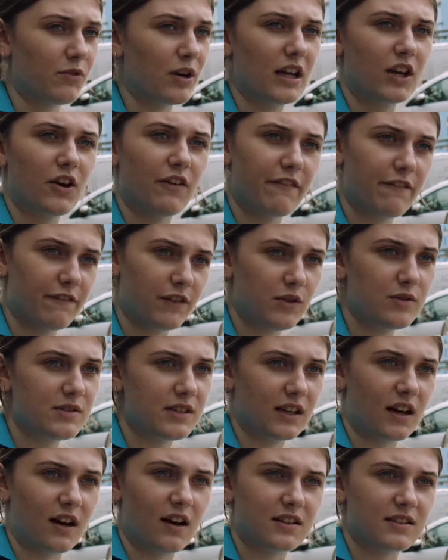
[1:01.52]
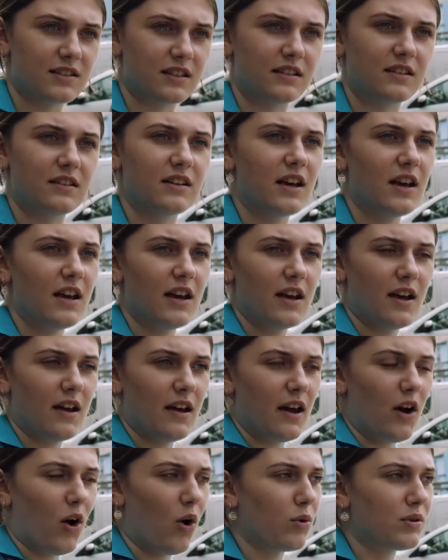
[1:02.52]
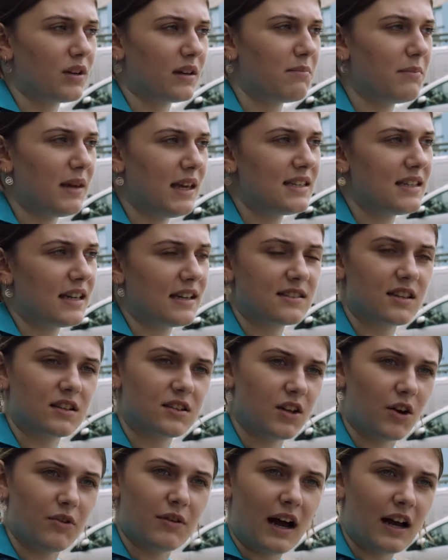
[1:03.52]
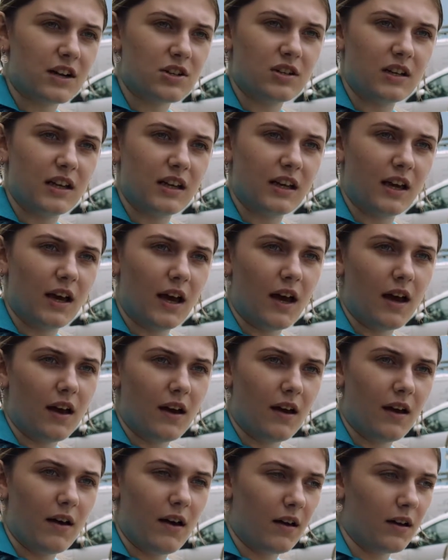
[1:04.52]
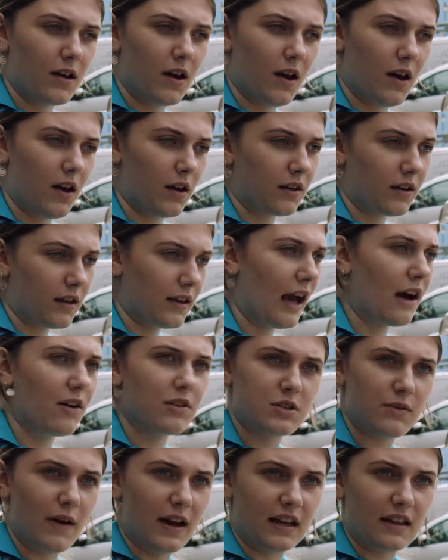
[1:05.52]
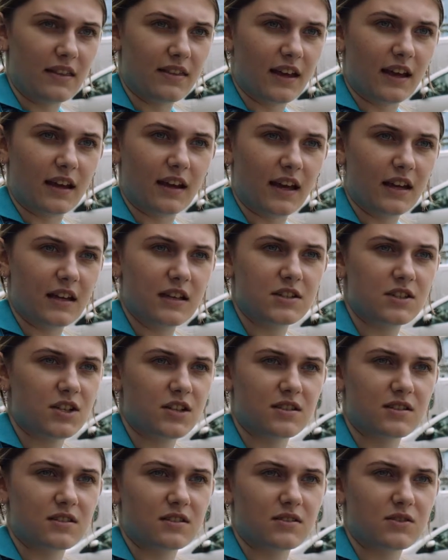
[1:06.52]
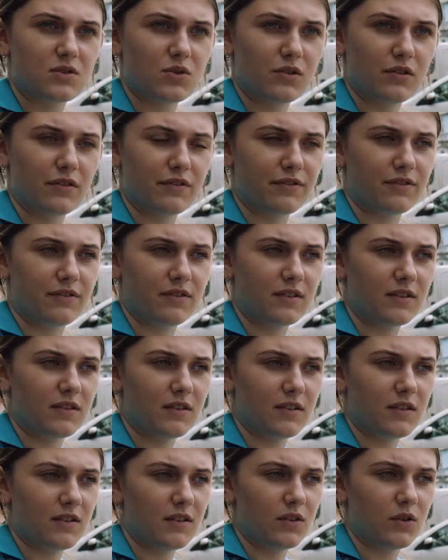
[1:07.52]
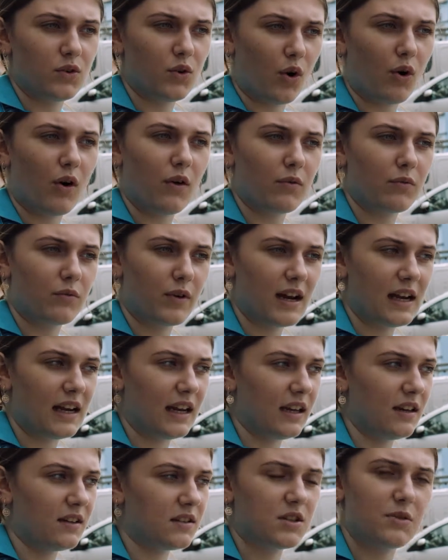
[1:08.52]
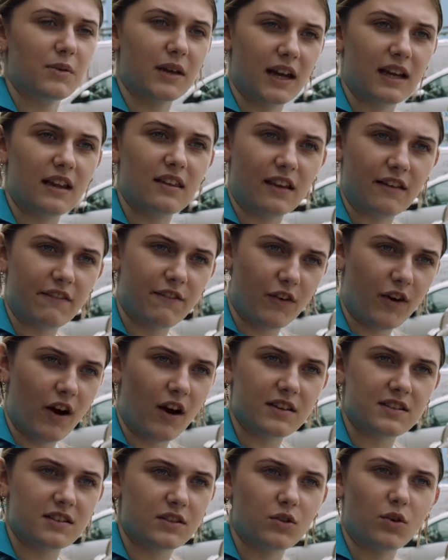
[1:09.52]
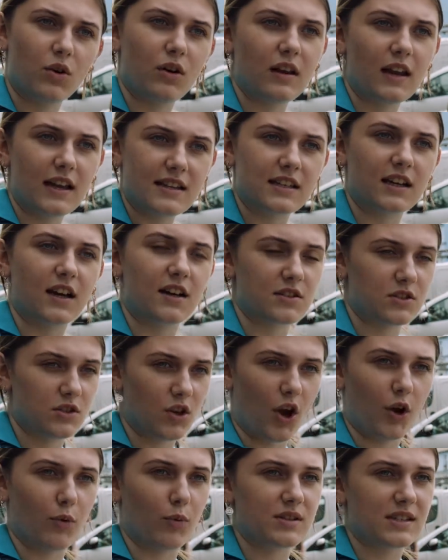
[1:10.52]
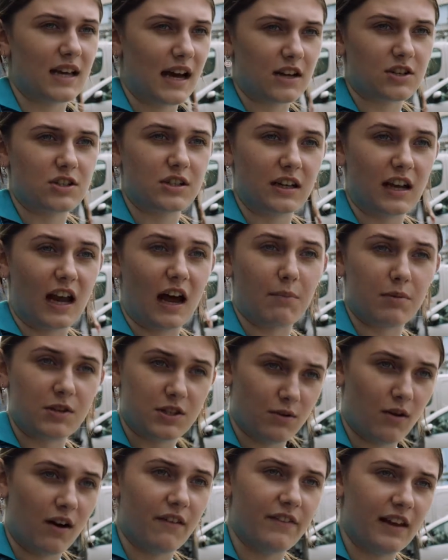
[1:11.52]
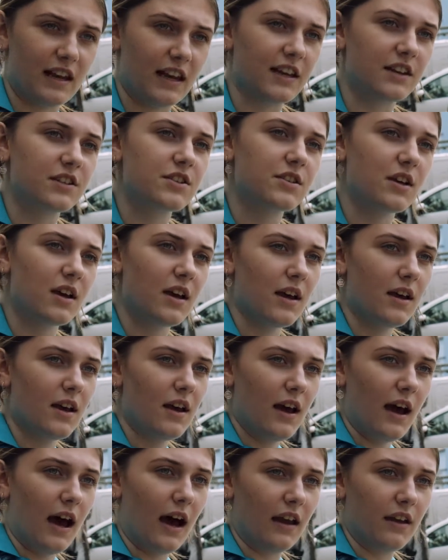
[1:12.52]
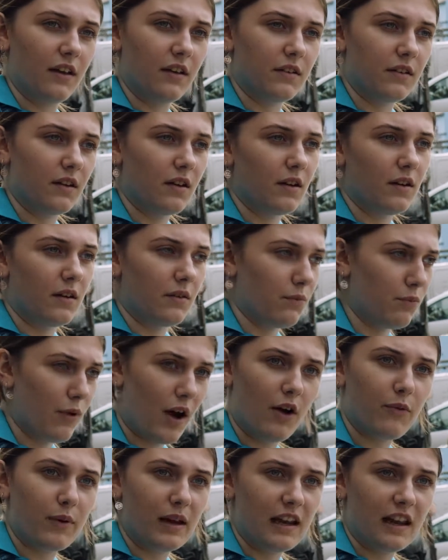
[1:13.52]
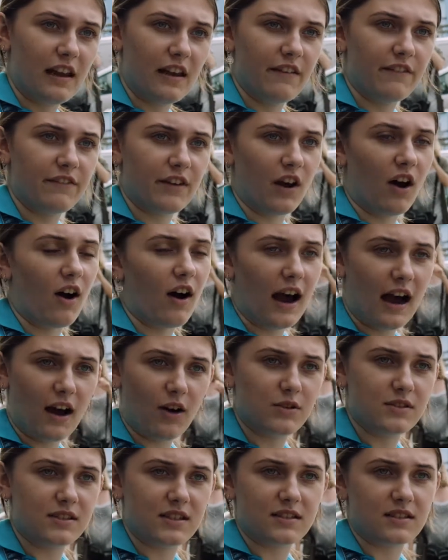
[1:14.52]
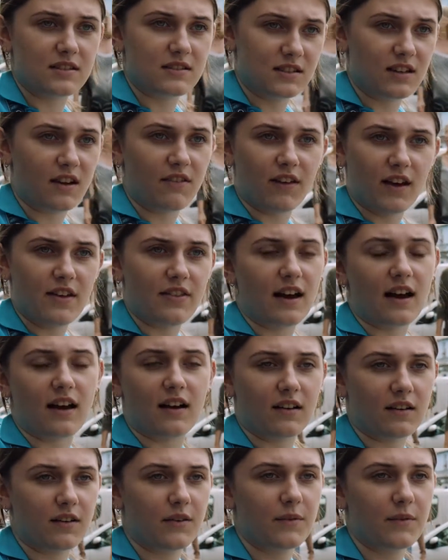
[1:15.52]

really confusing us and holding meetings that don't actually count to anything, and it's just sort of not really doing anything for us and not letting us know what's actually going to happen to our village and where we live and our houses and stuff like that.